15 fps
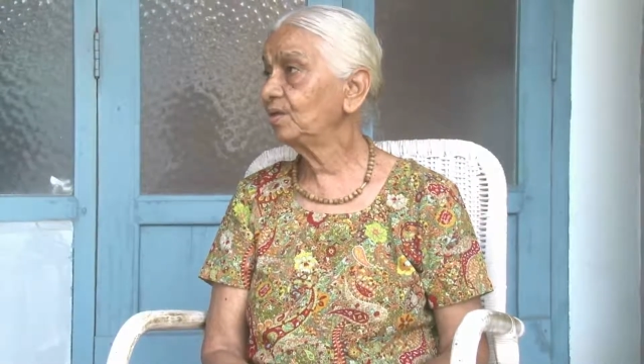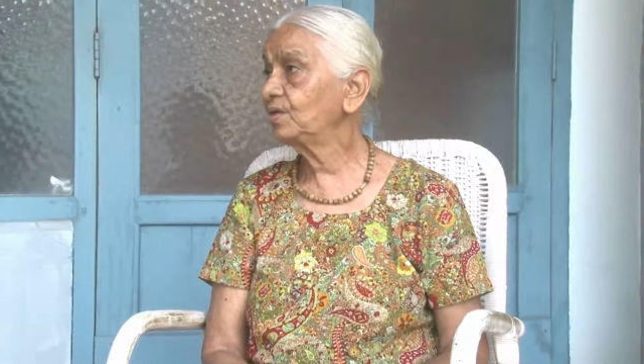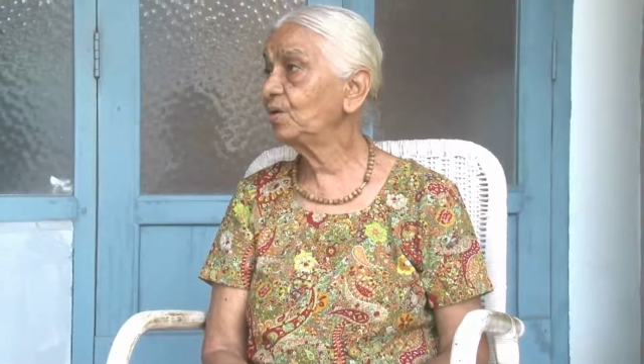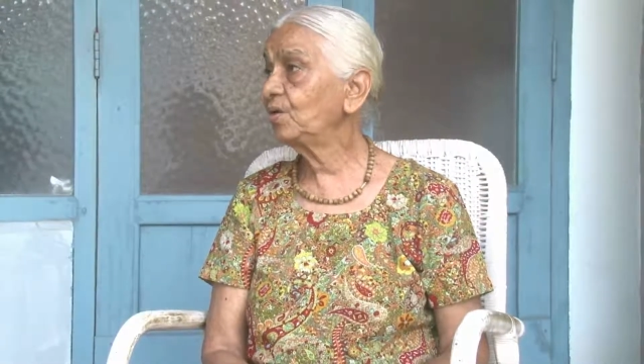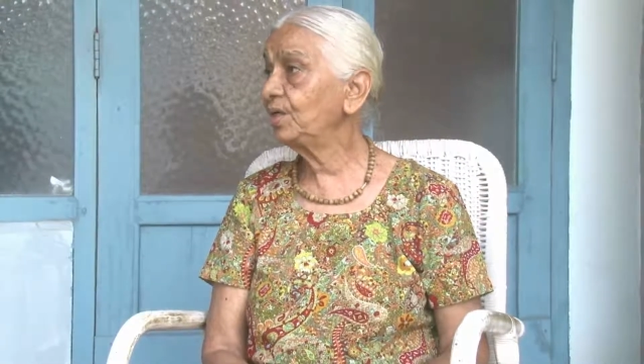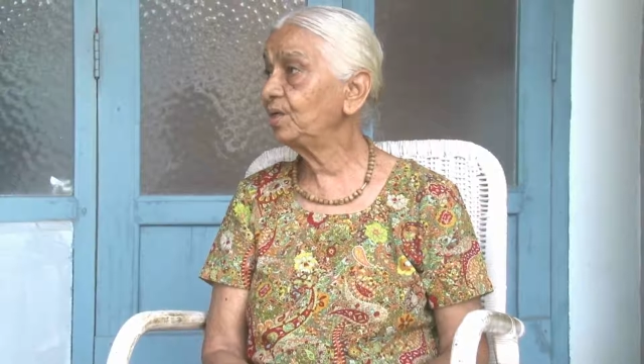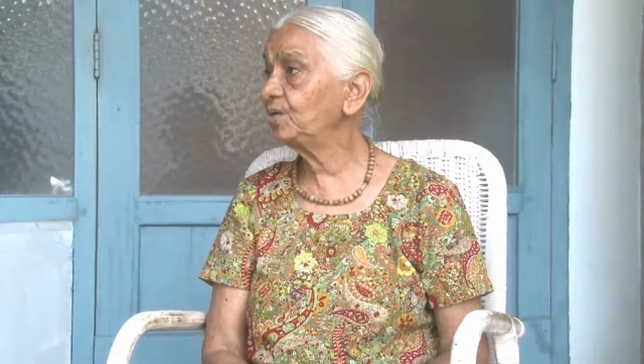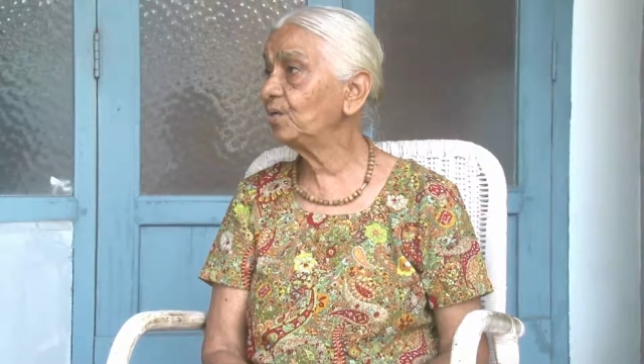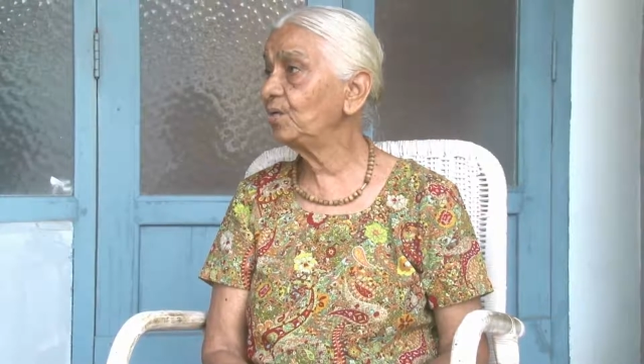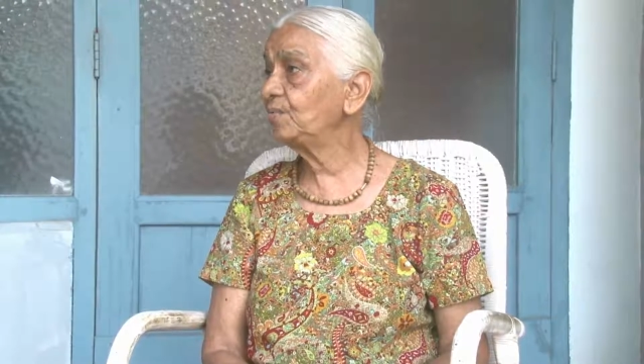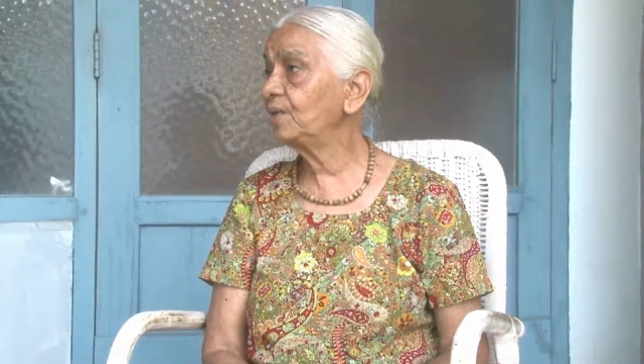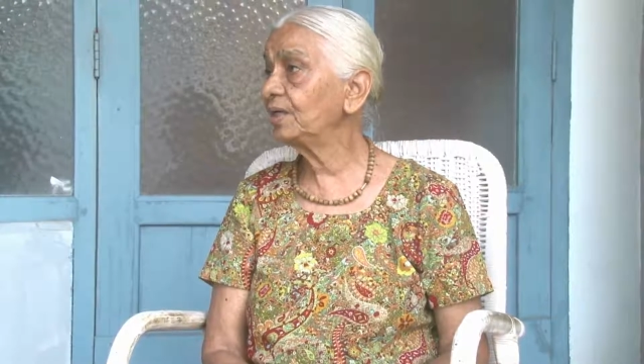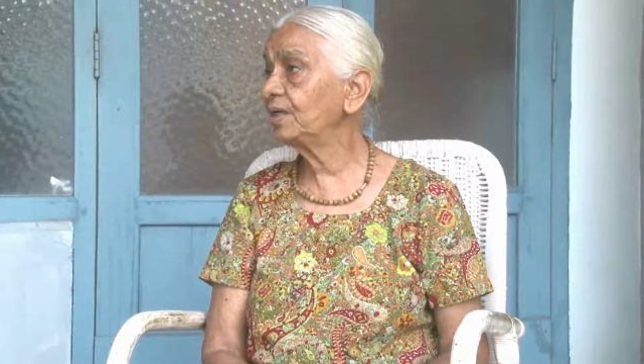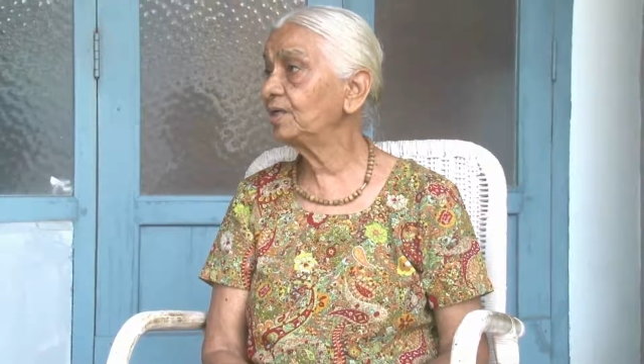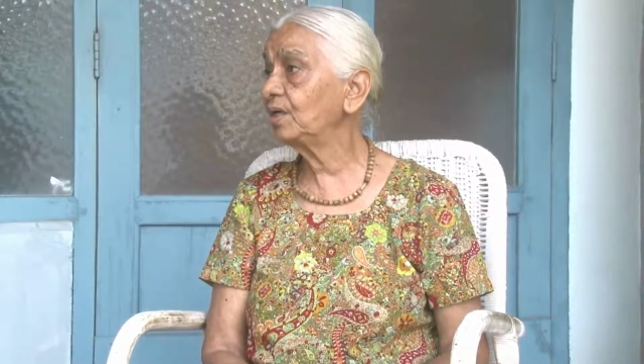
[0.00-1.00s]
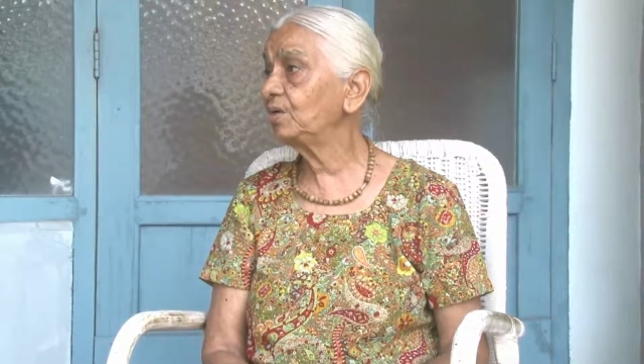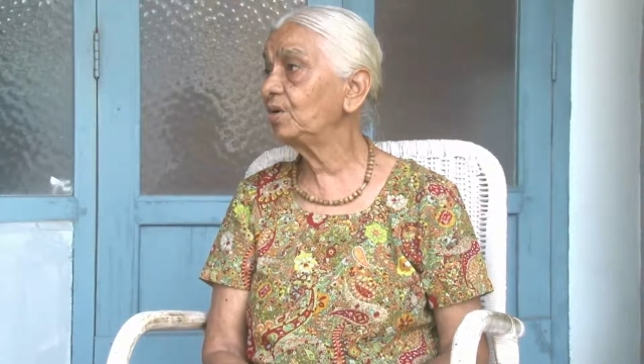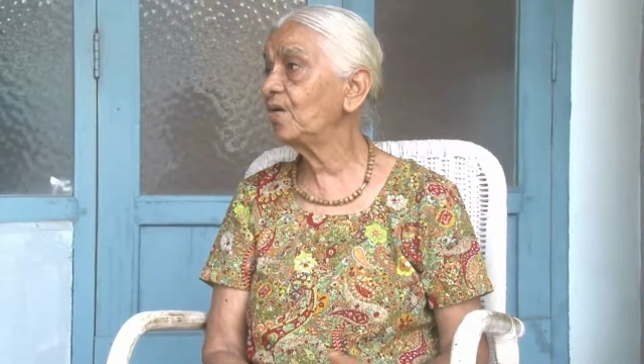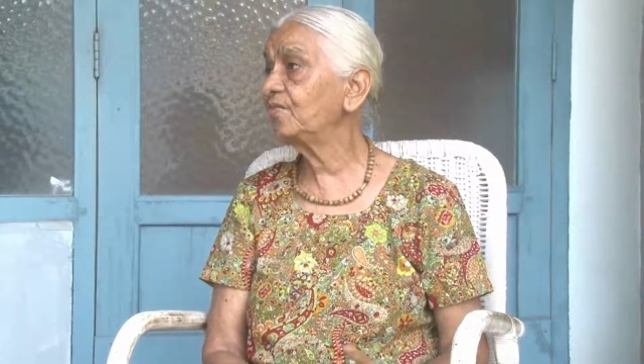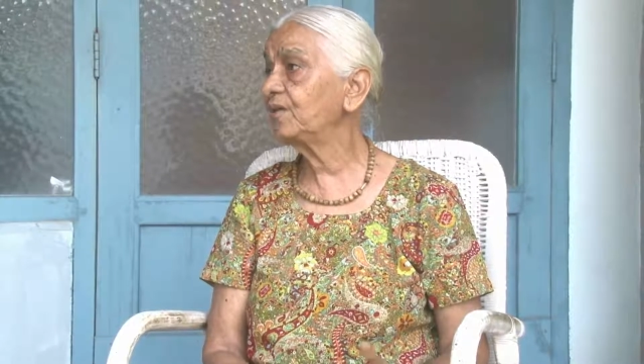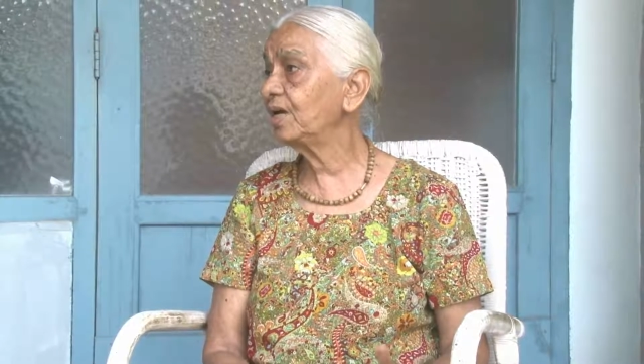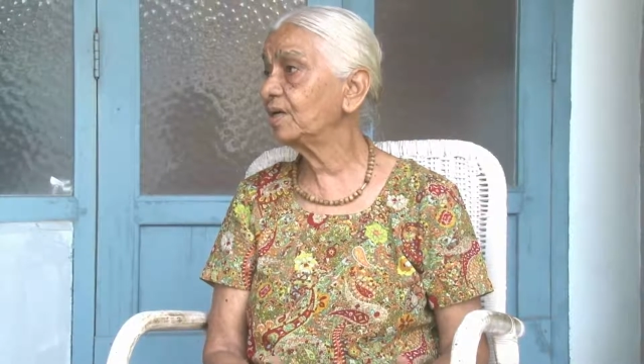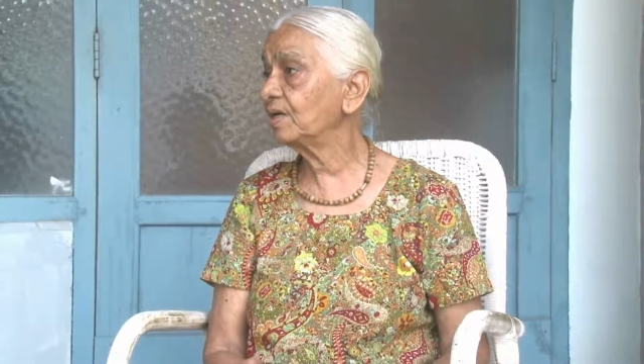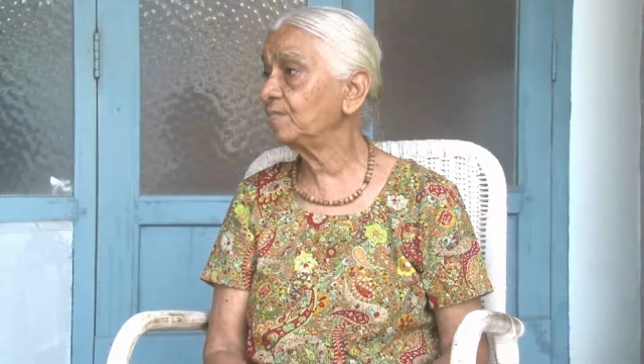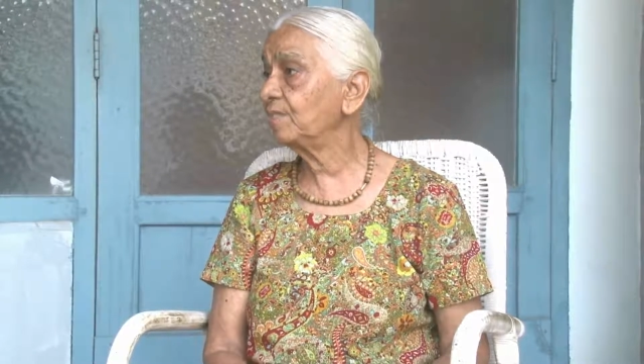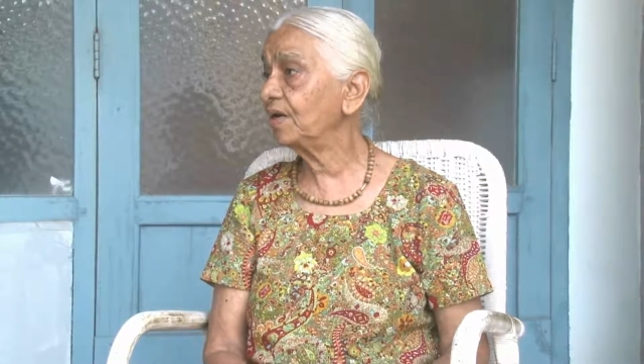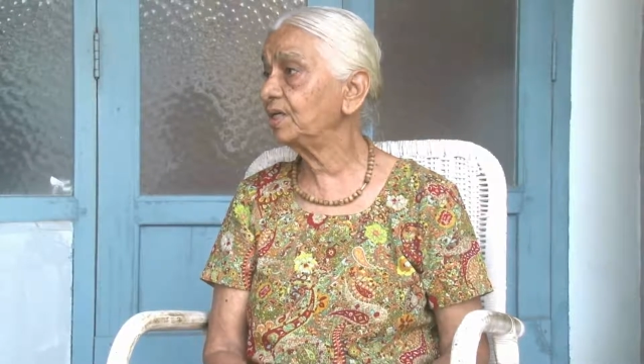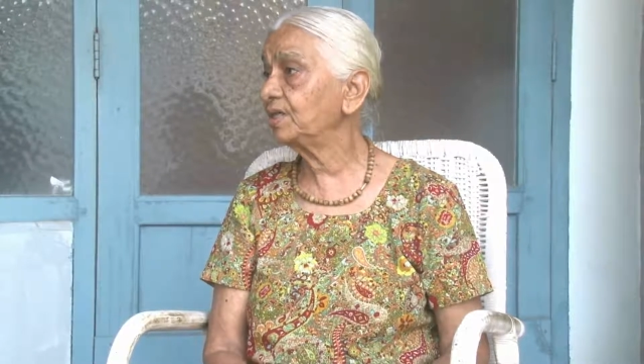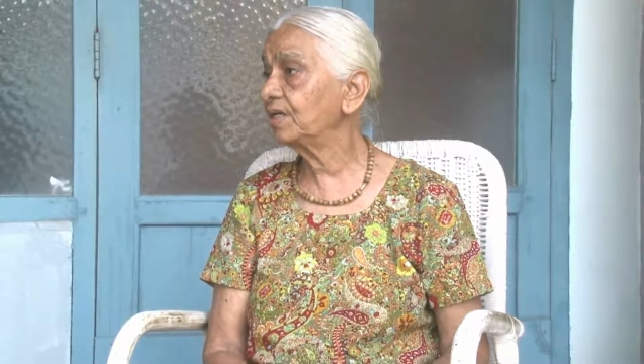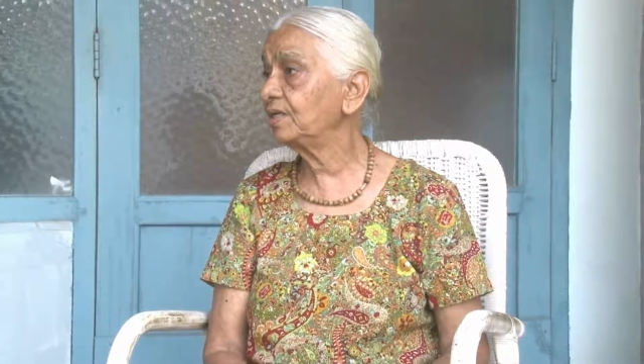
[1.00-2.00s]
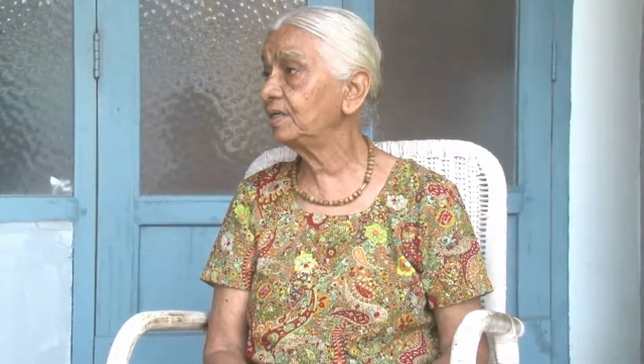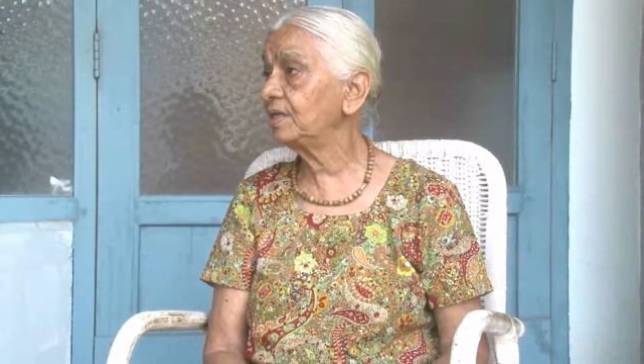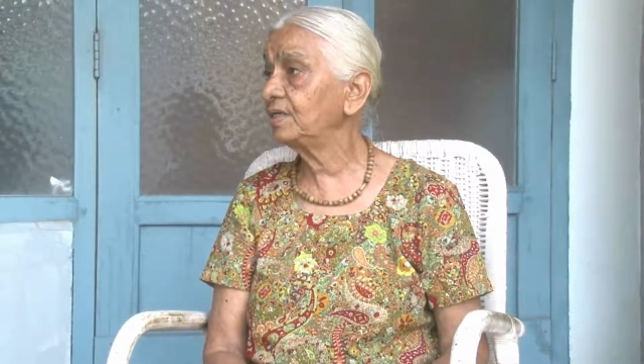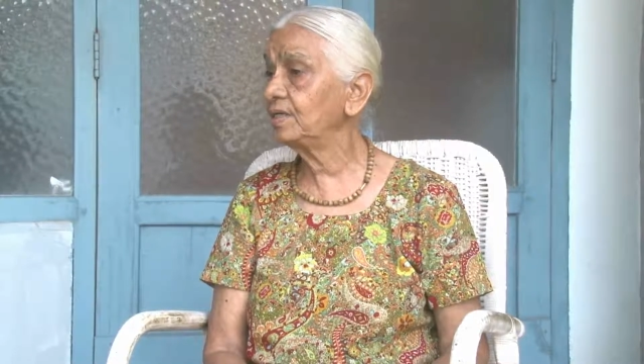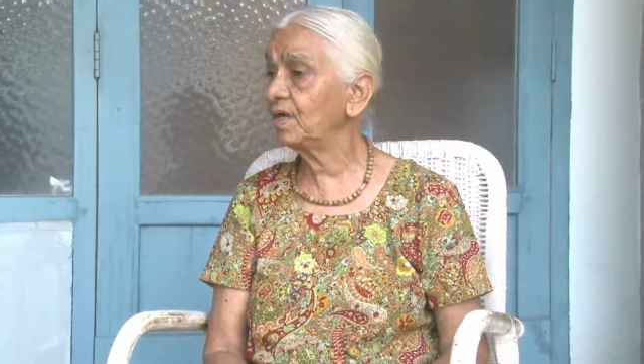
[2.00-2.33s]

So he told mother, you have taken my children,